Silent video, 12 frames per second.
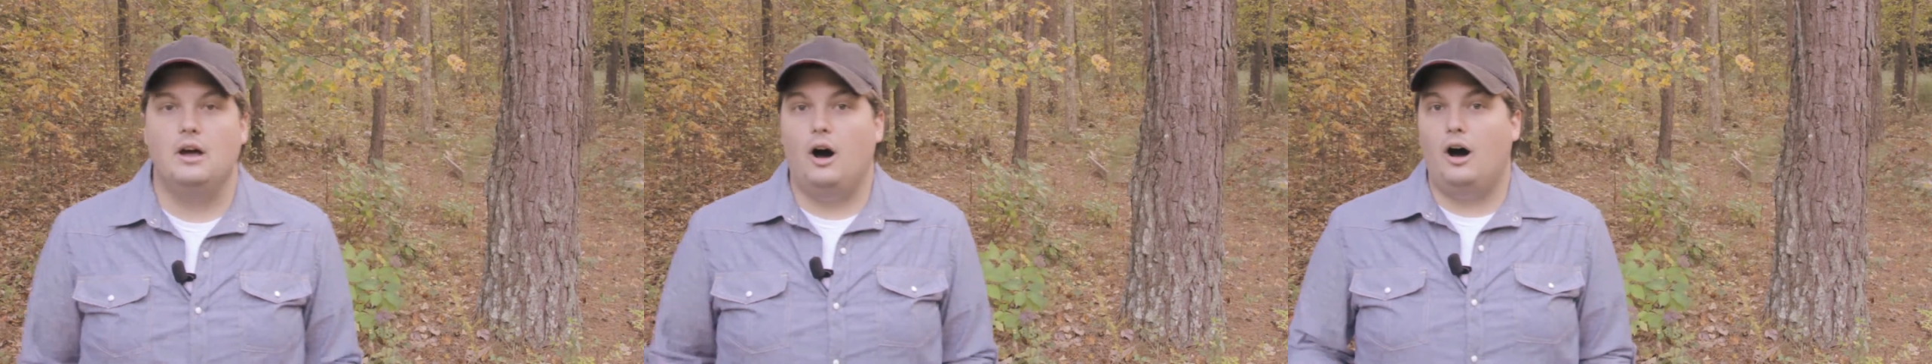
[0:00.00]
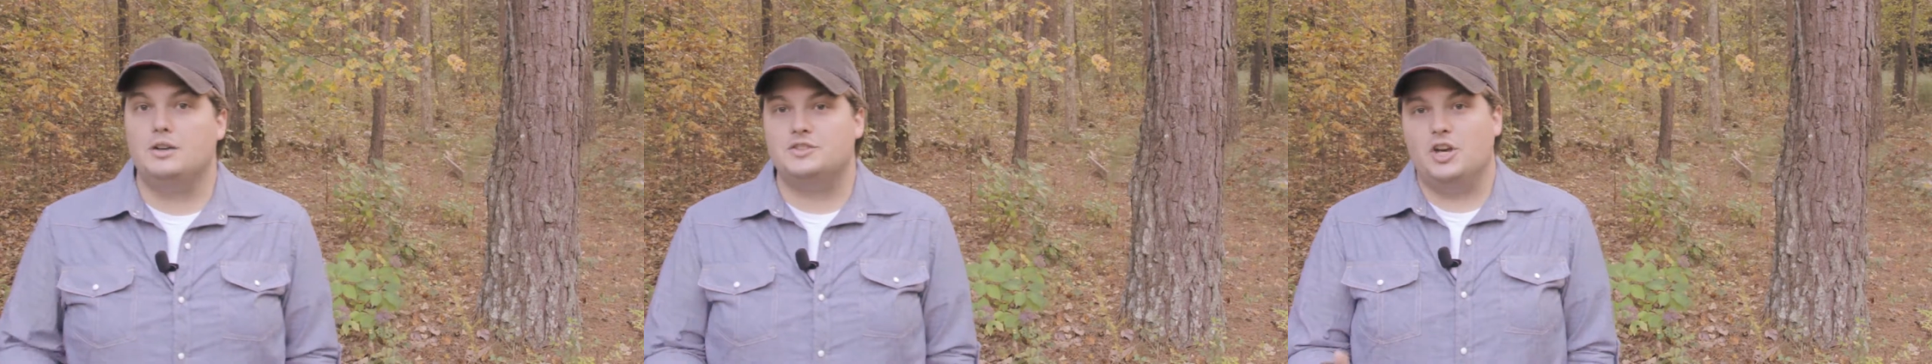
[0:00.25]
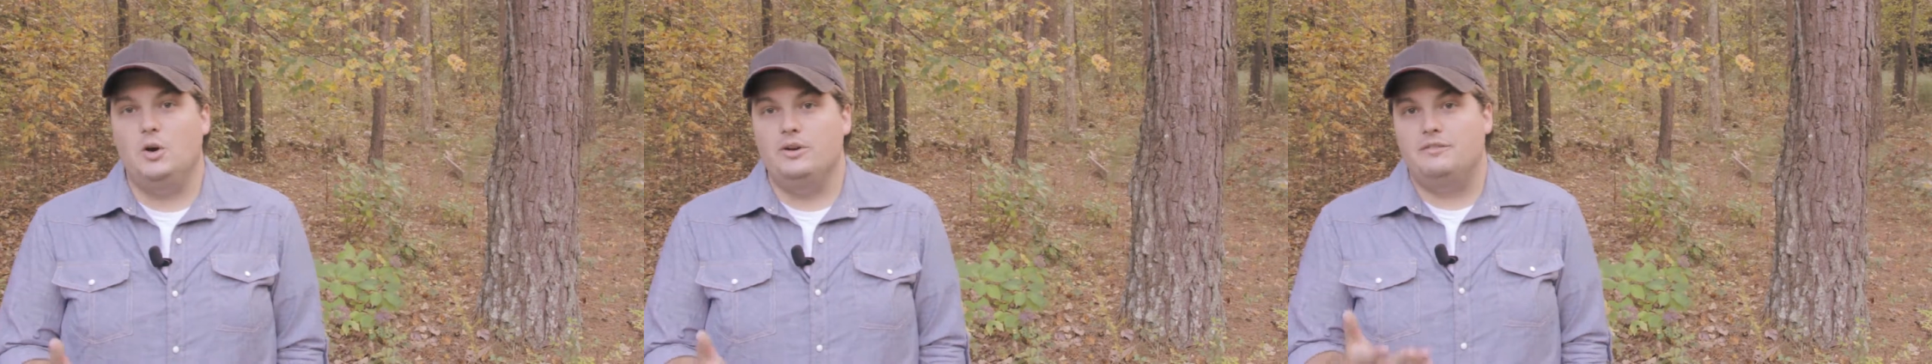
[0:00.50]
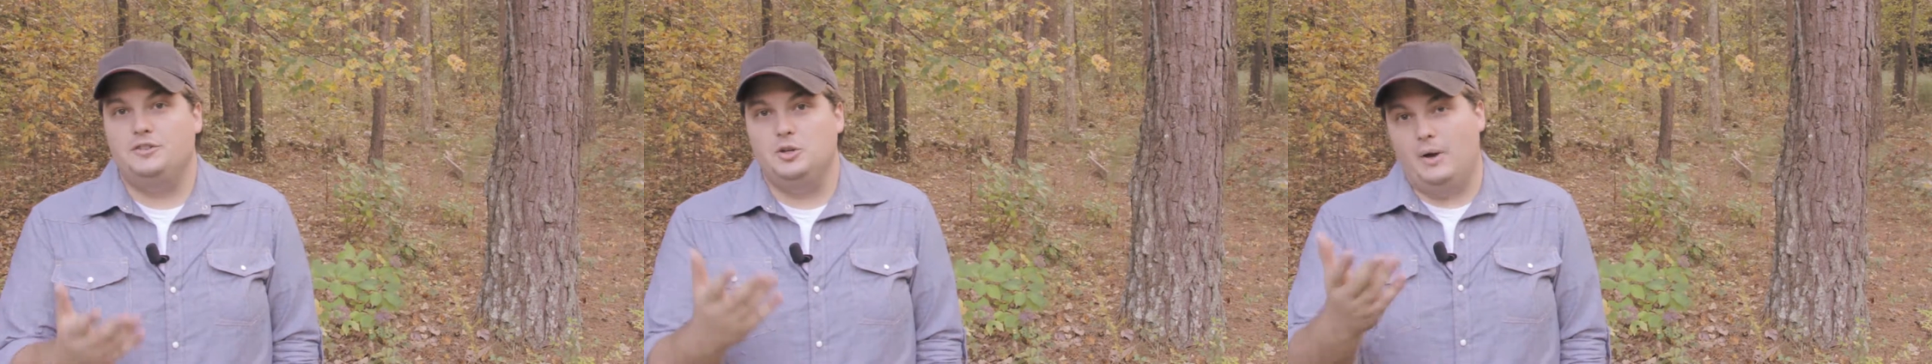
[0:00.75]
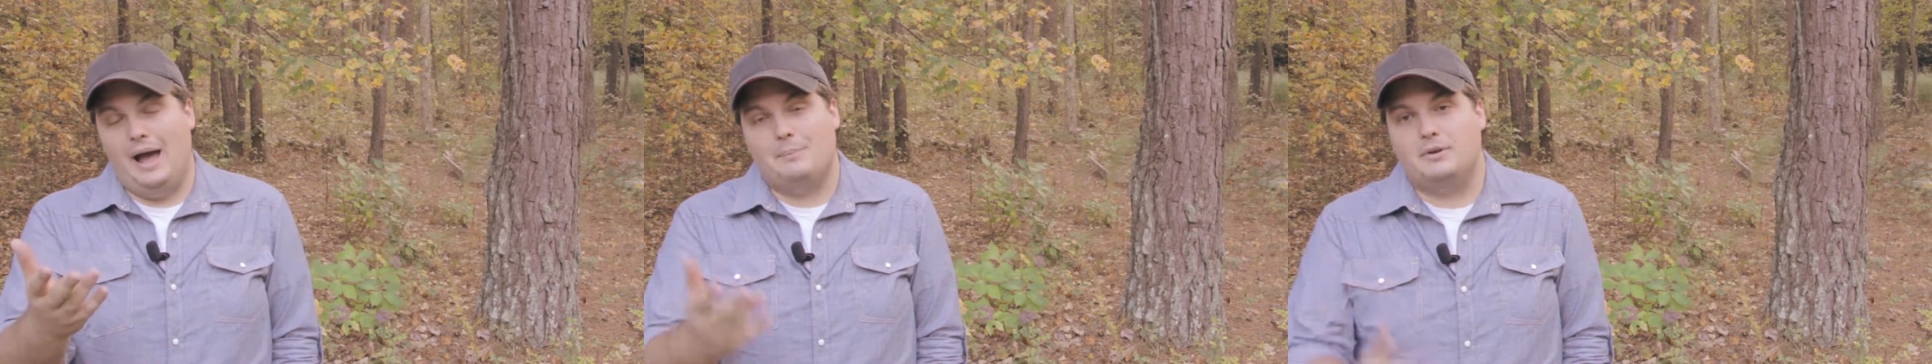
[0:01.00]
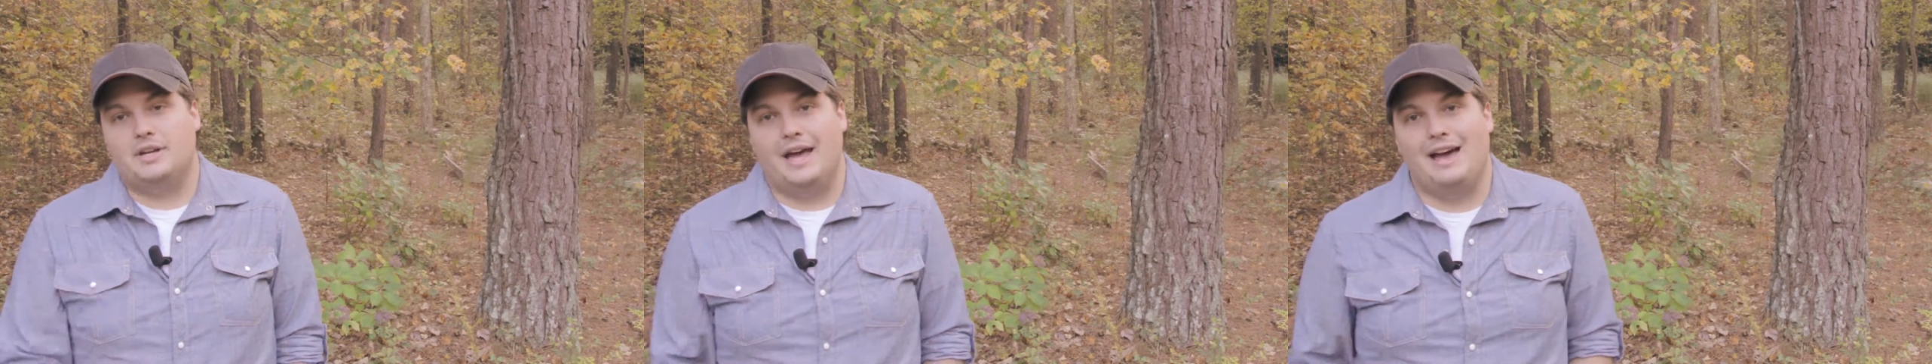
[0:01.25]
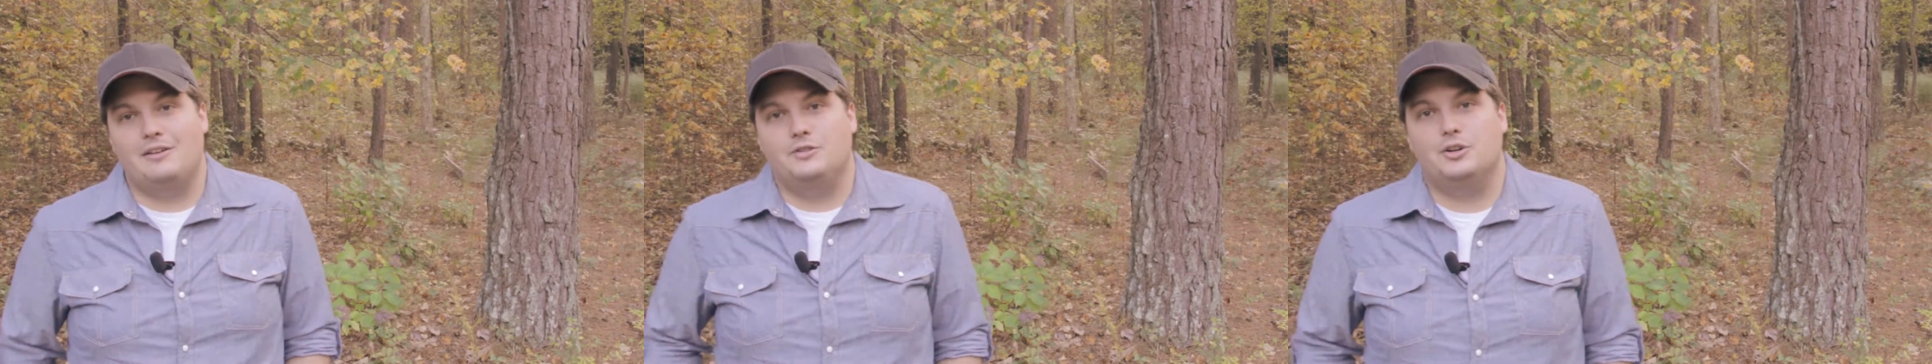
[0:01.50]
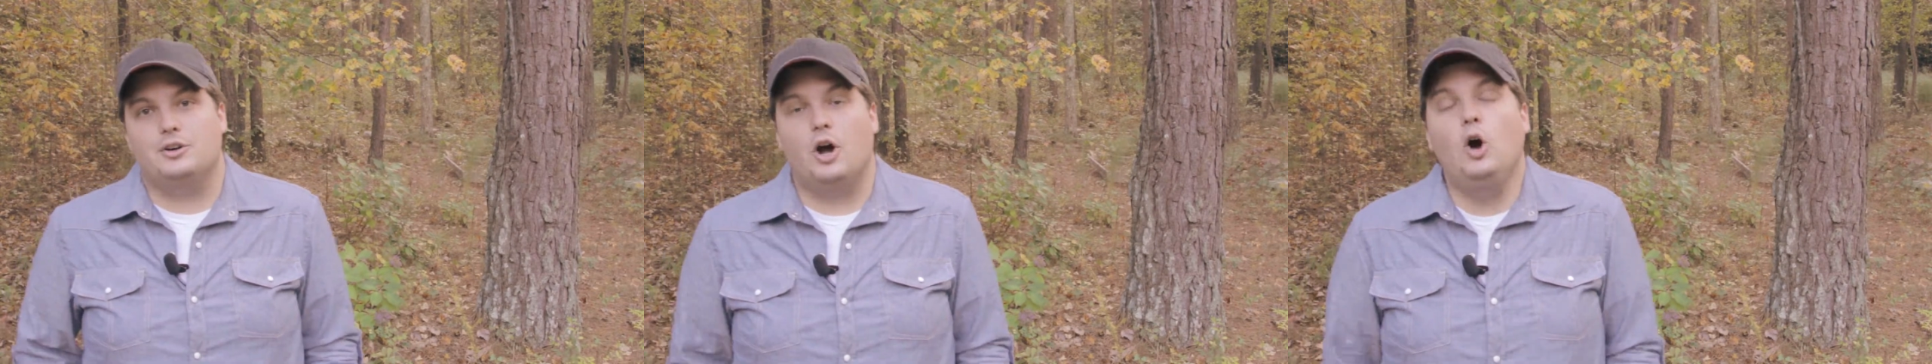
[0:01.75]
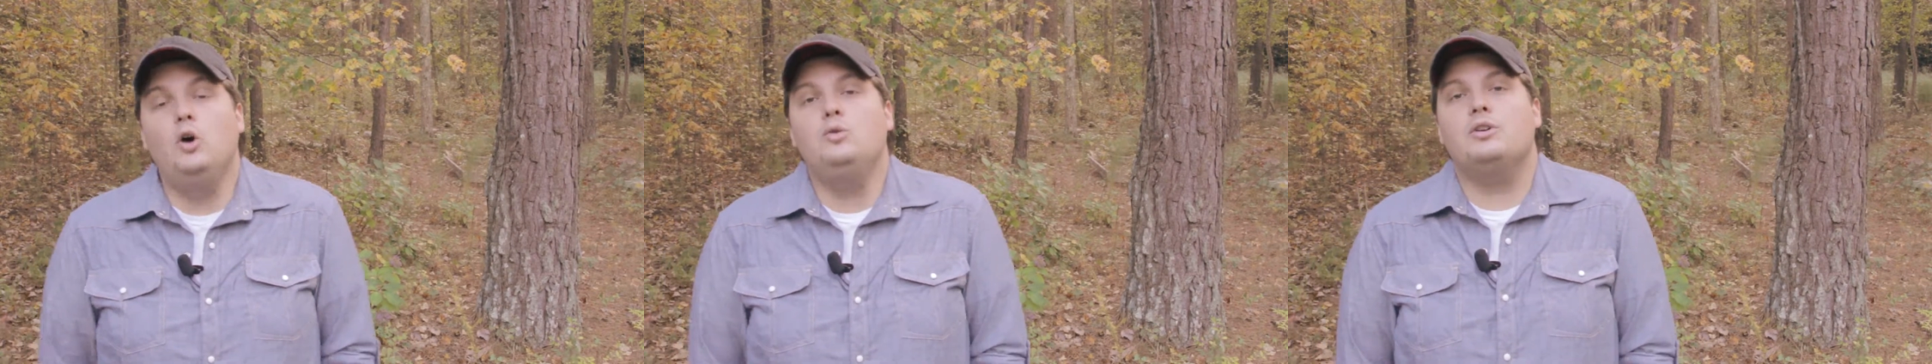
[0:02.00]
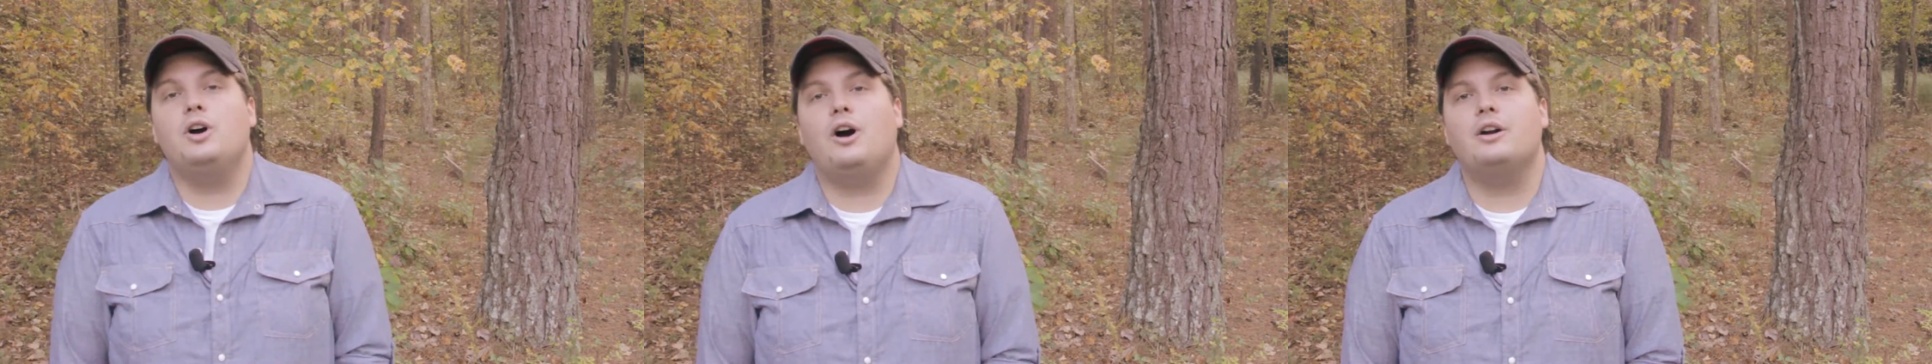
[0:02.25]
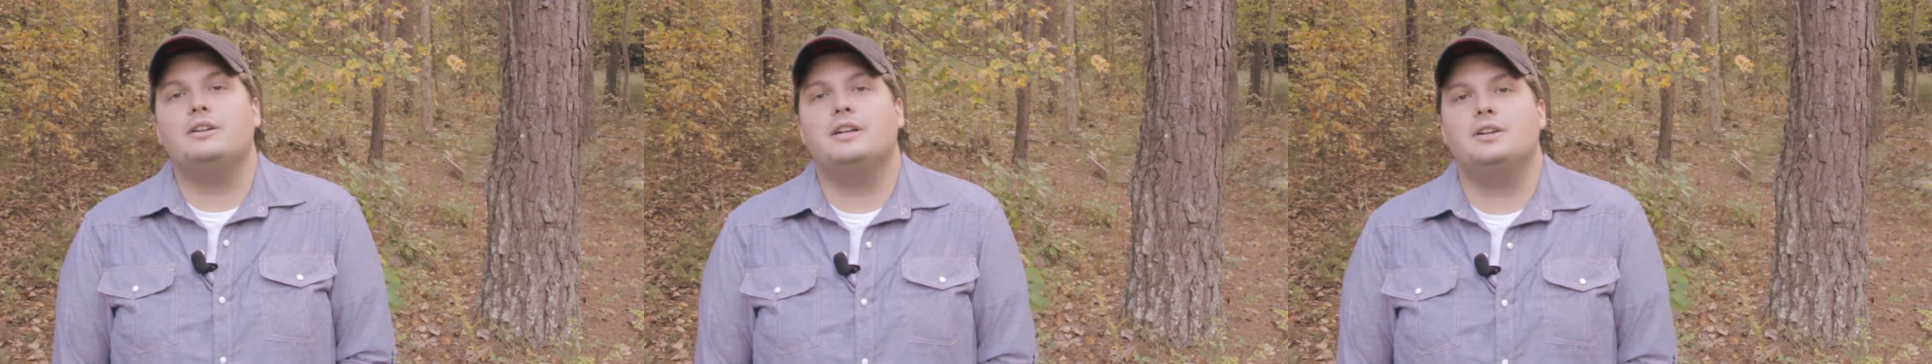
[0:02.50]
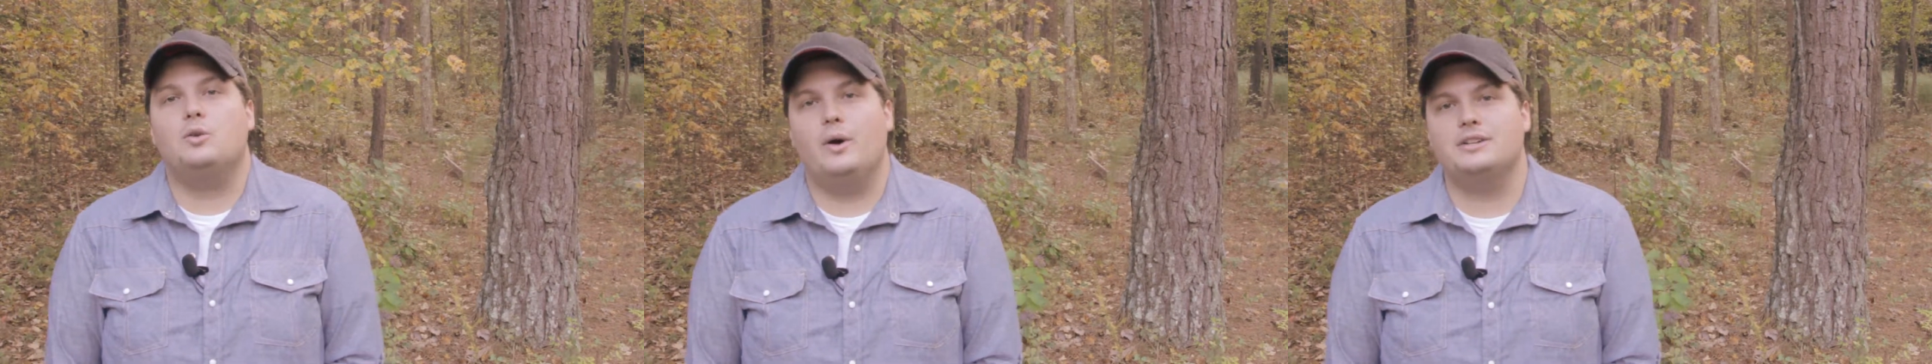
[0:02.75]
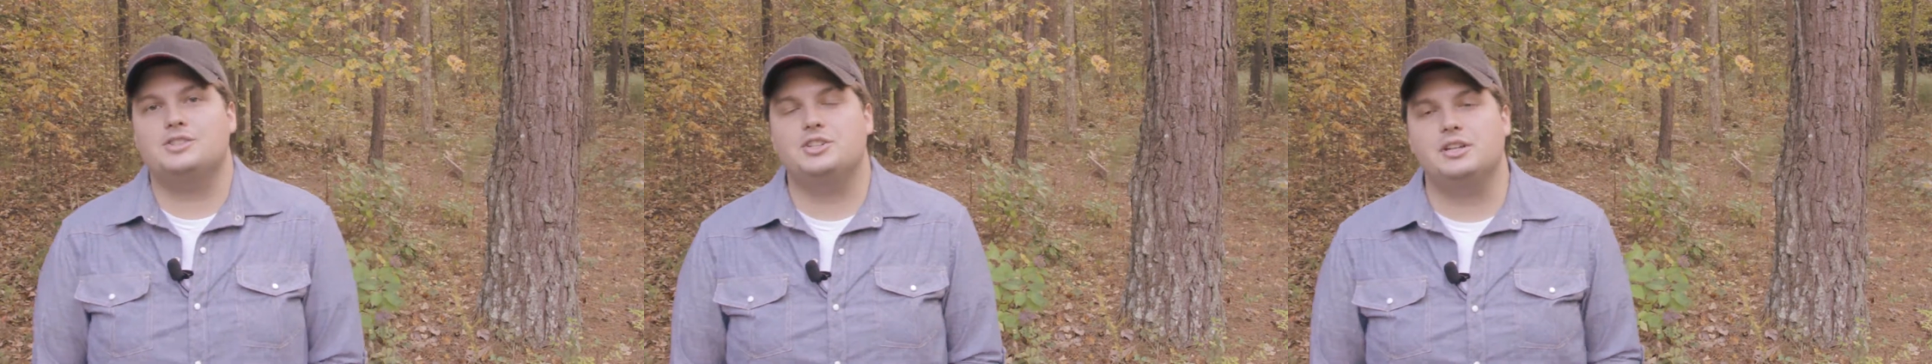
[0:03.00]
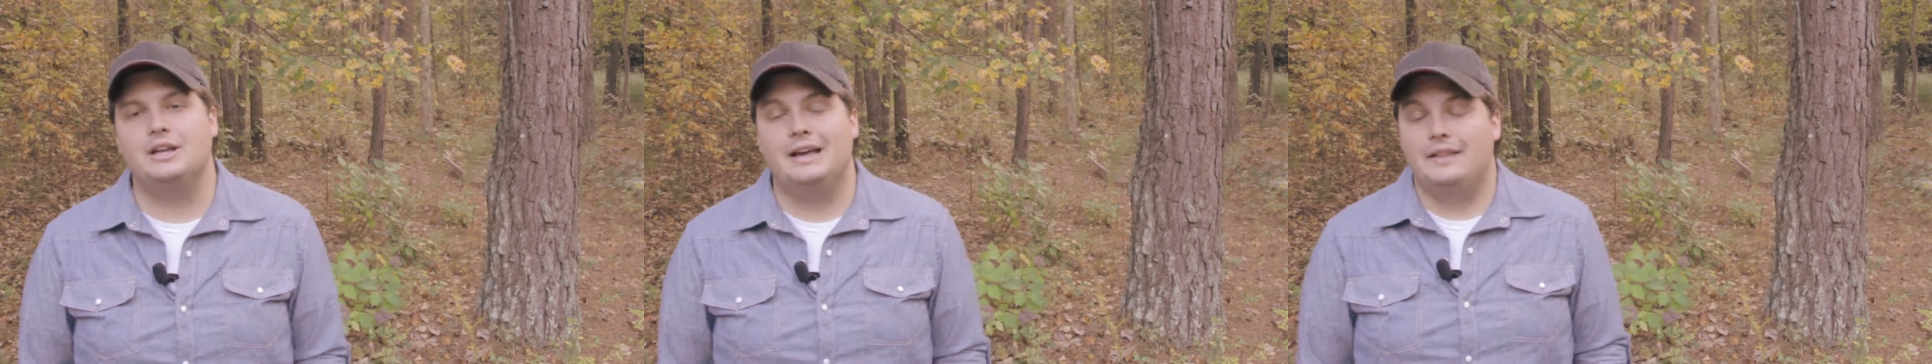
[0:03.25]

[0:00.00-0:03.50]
Also, if you happen to have your own gardening question